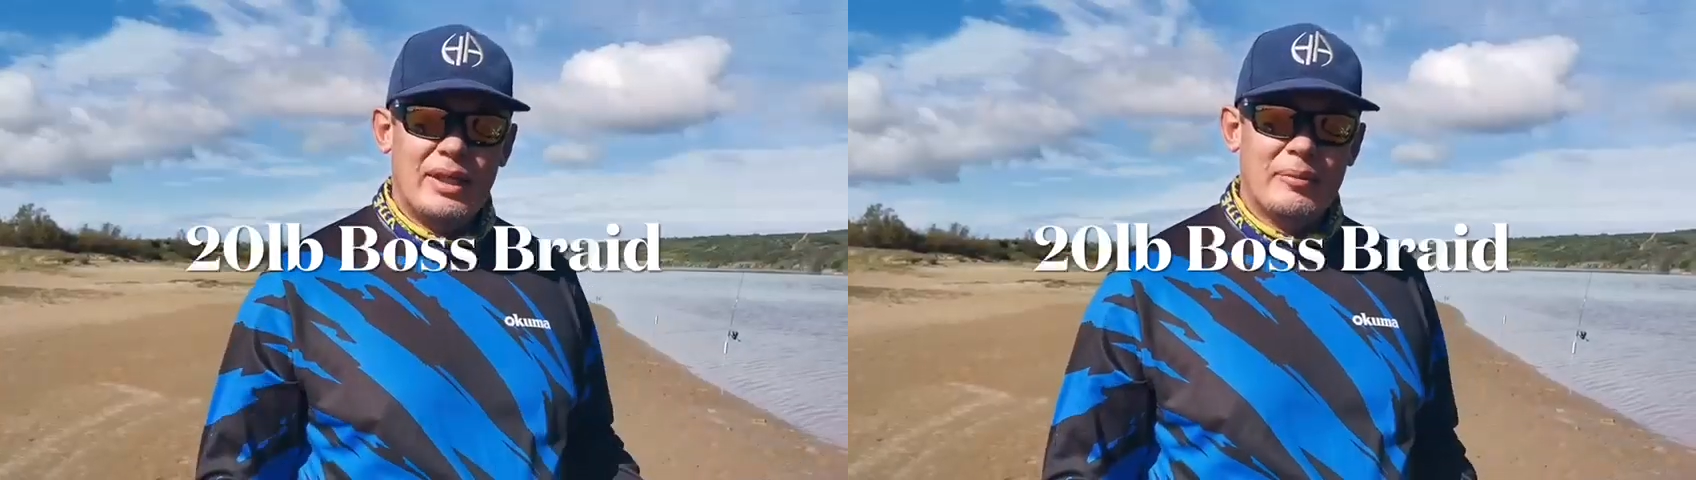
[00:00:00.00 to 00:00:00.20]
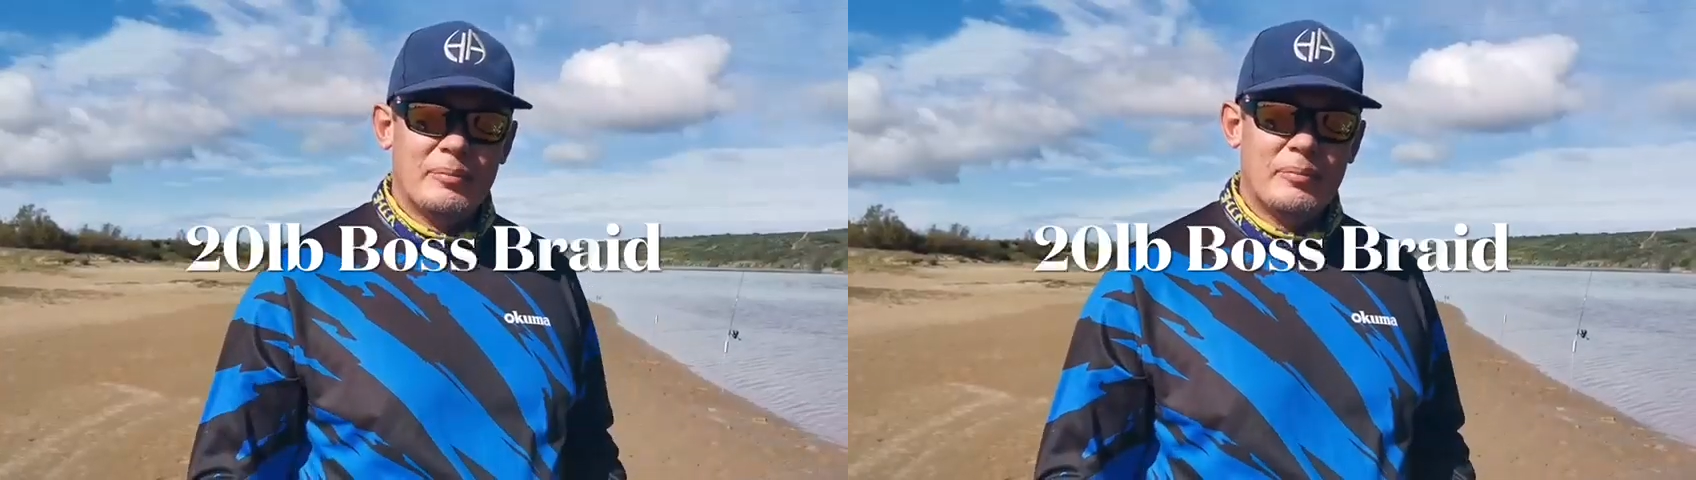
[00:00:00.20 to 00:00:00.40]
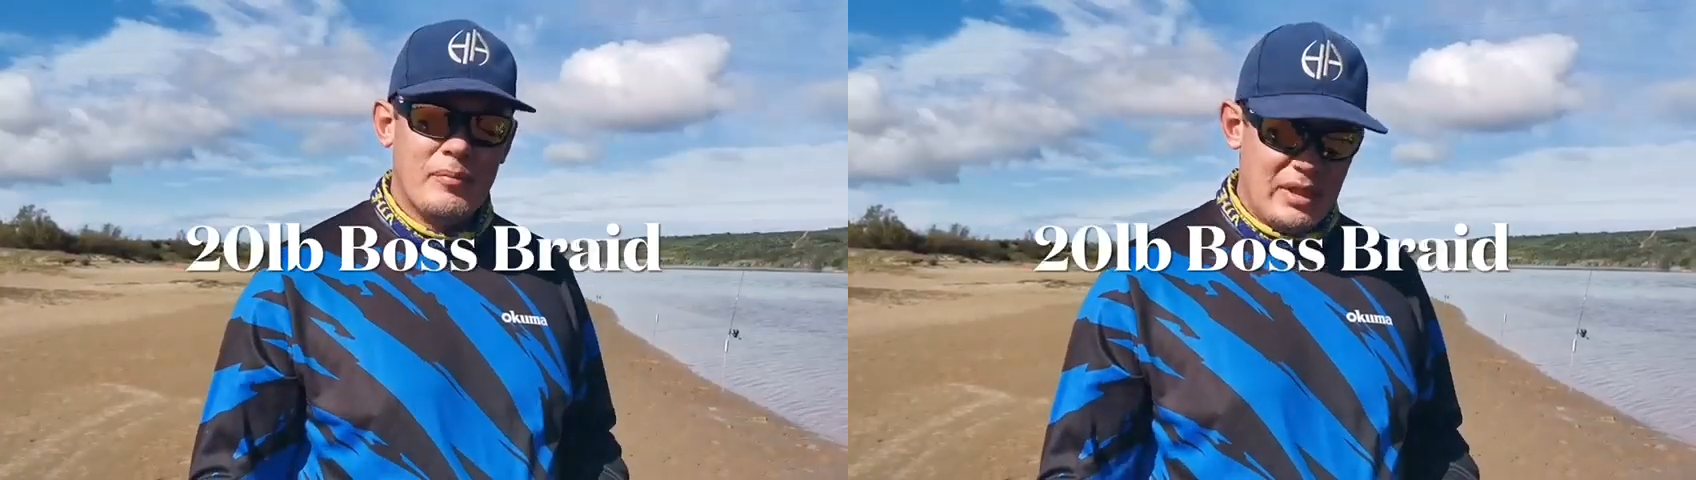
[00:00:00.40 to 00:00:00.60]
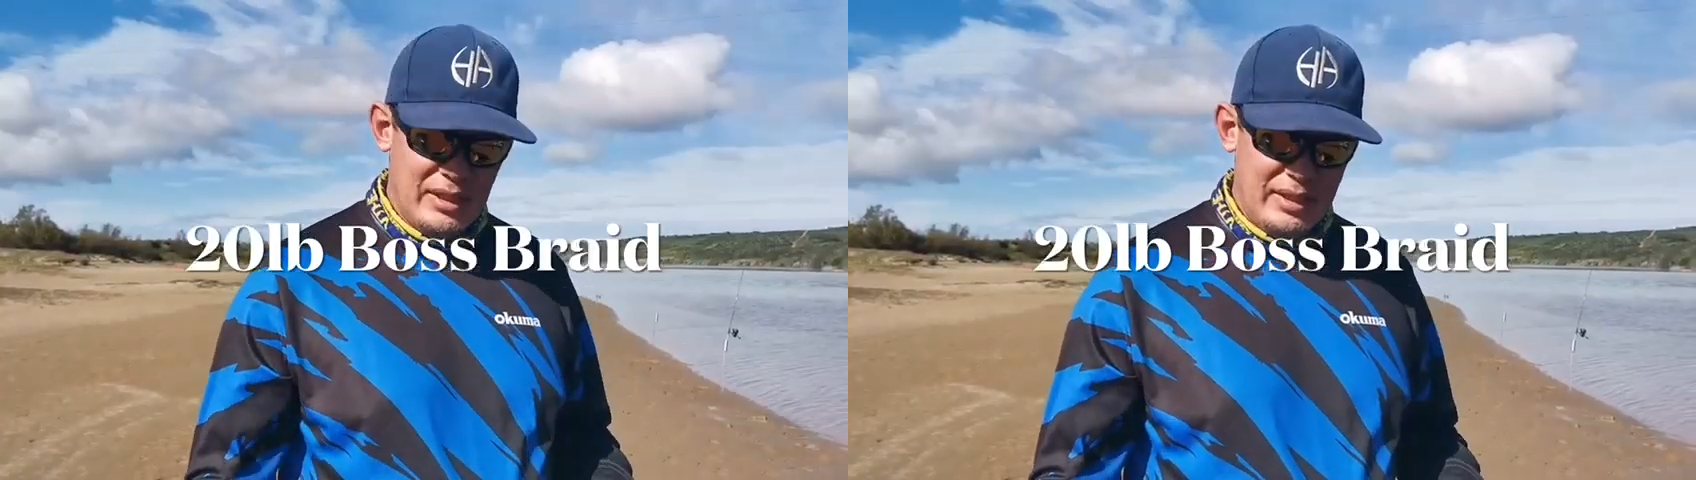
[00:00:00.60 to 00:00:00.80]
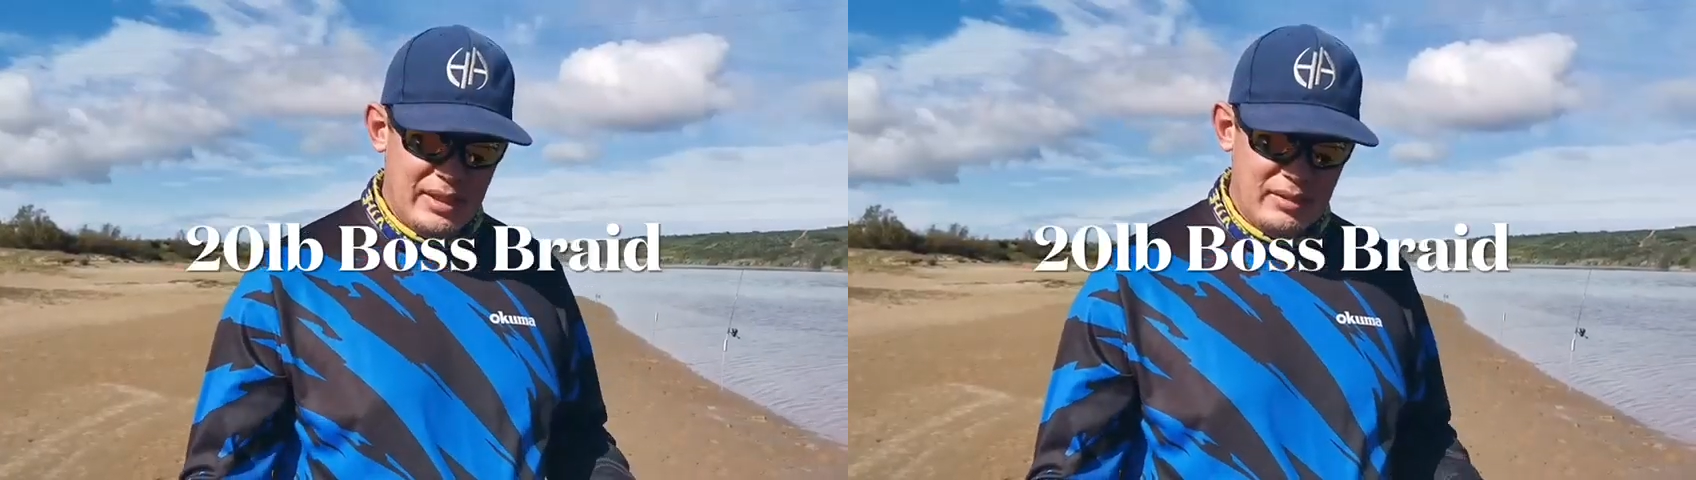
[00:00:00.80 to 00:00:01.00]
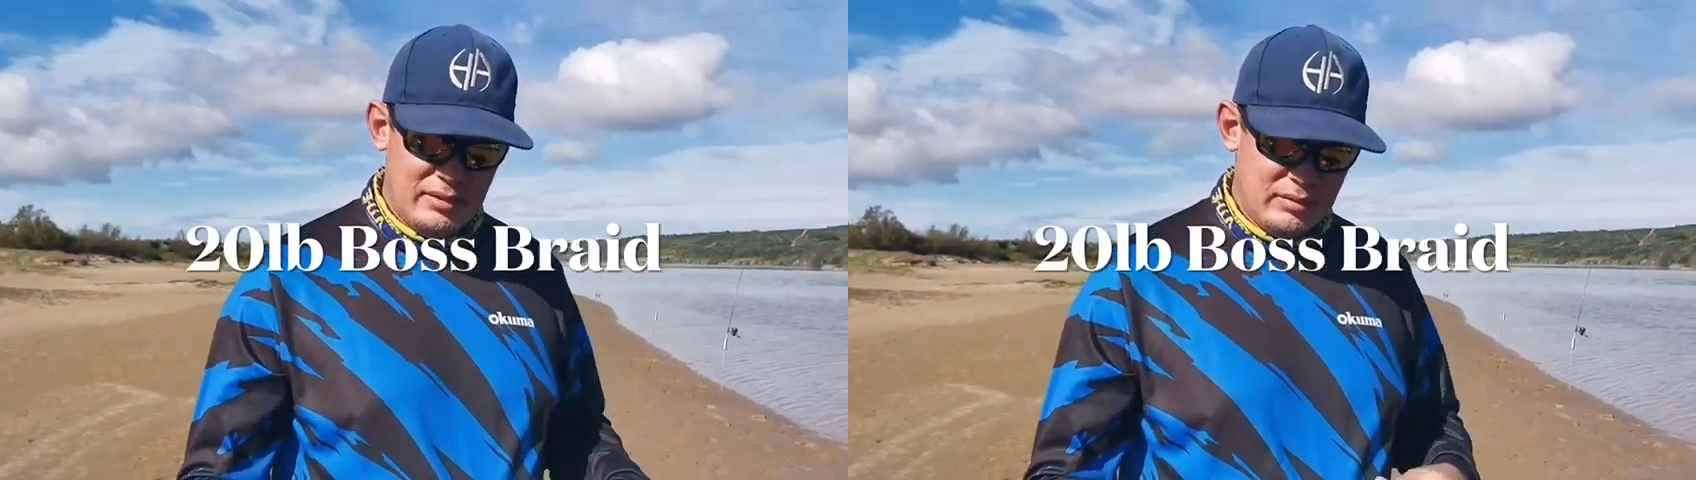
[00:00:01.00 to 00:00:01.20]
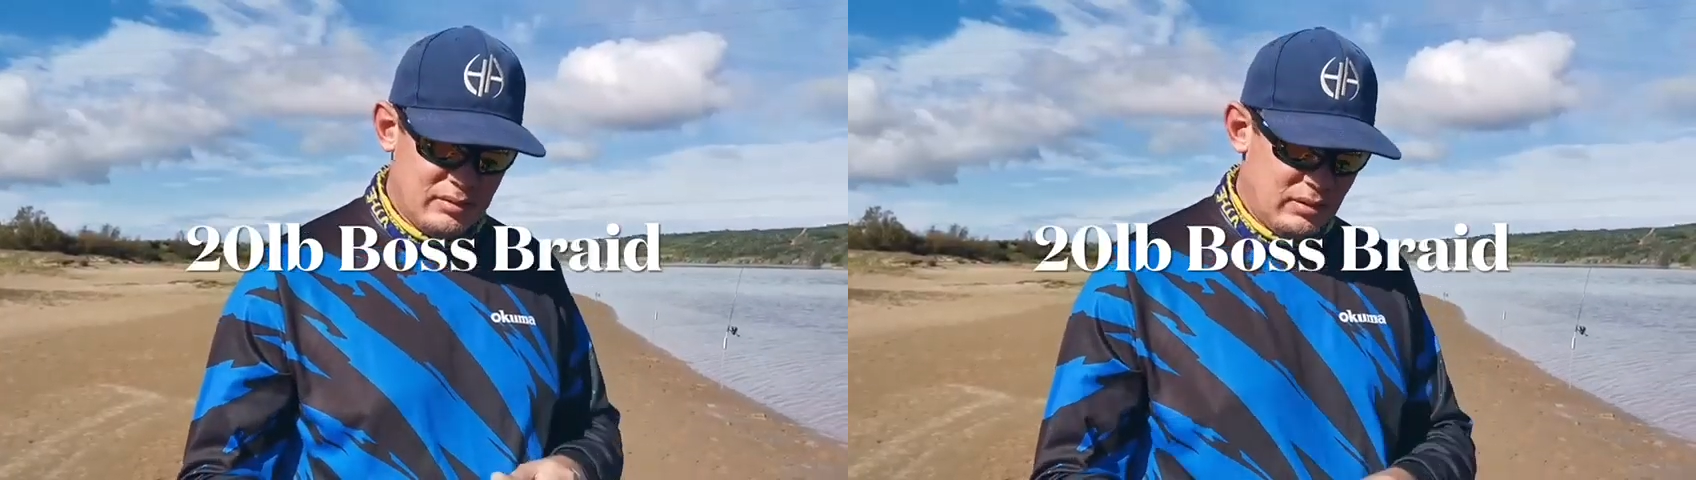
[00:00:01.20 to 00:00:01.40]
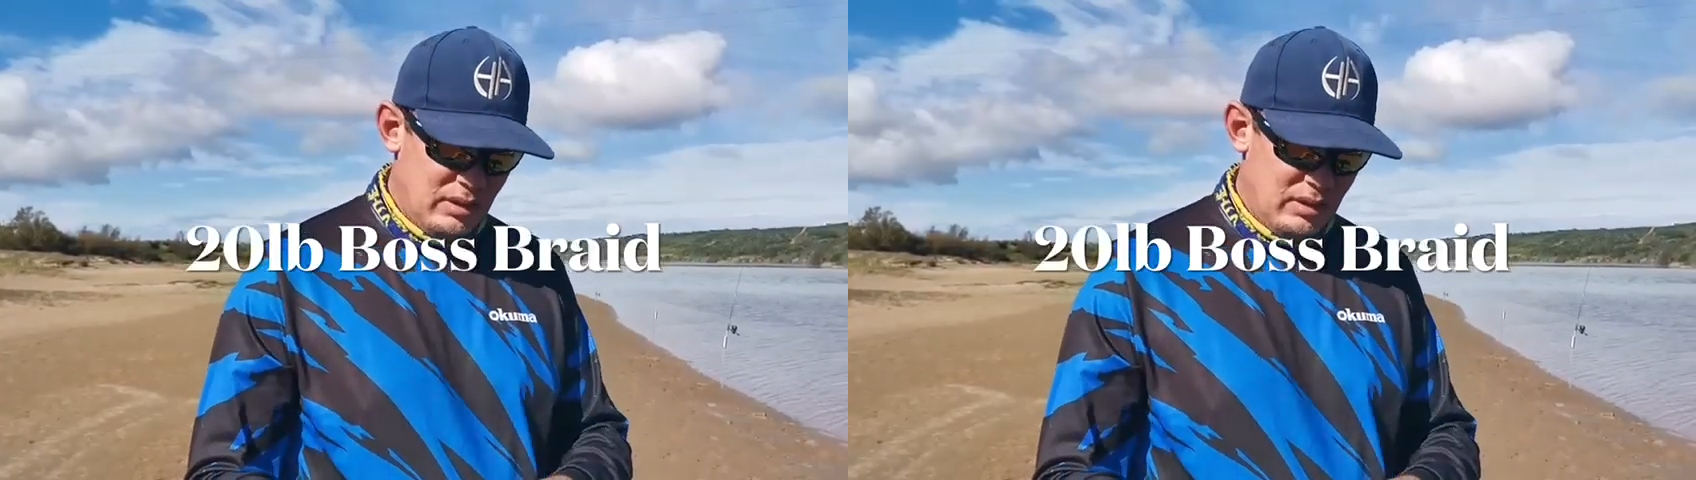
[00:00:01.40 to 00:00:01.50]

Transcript: um, leader,